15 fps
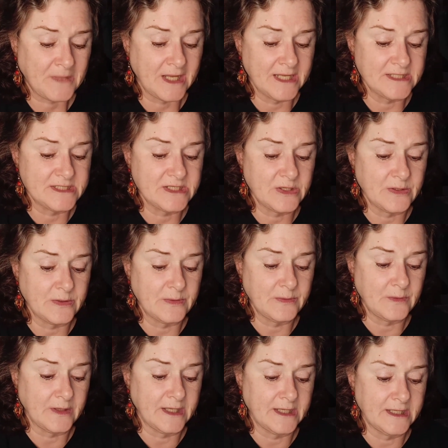And
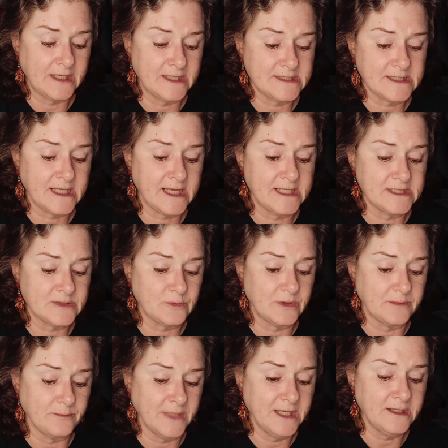so in this case
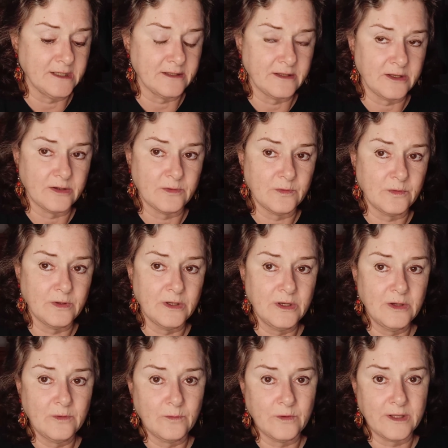with Mina, though,
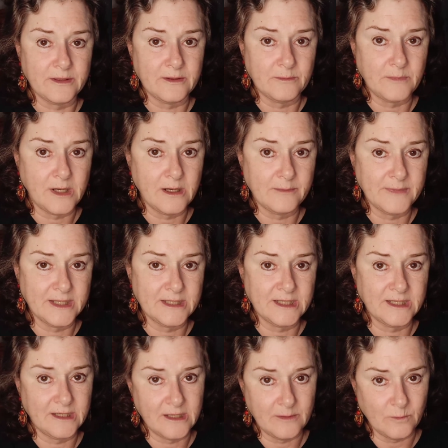with the mom
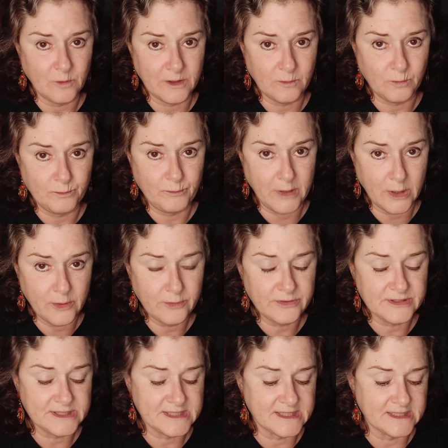ending up with both
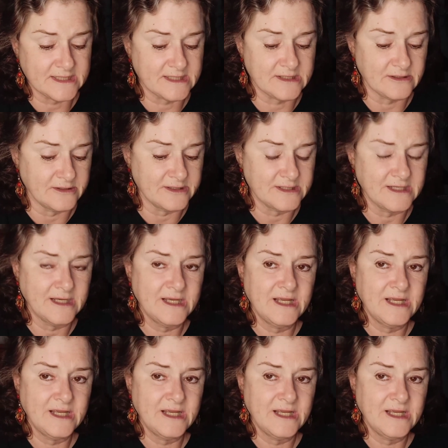sisters,